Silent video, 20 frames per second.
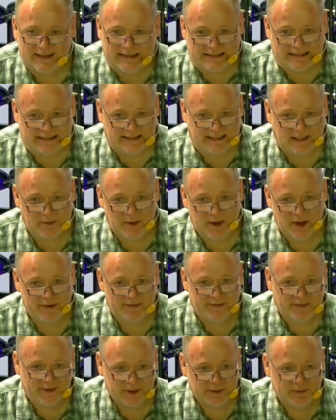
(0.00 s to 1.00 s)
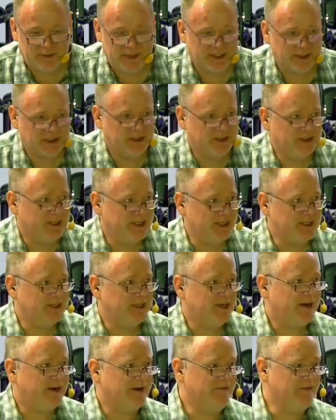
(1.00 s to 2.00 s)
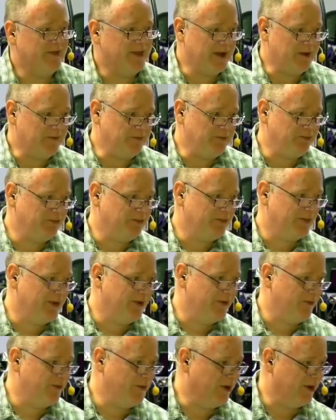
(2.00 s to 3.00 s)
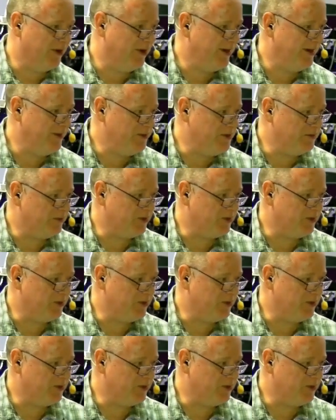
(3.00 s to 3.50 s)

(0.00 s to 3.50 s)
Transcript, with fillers: some of the first pictures I saw of them were in the